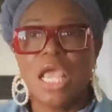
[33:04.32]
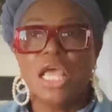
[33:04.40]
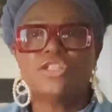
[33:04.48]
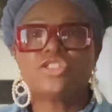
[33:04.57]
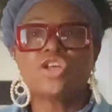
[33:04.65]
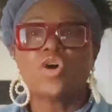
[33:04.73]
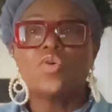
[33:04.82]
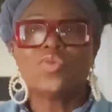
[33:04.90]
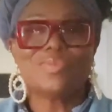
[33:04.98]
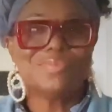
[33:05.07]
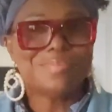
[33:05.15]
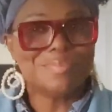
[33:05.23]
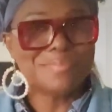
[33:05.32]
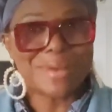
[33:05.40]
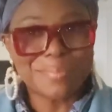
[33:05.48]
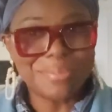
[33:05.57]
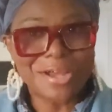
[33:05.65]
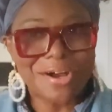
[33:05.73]
So my
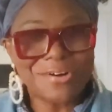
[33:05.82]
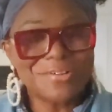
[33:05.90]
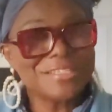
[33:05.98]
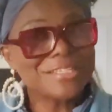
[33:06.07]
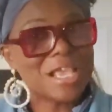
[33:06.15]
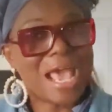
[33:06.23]
blog,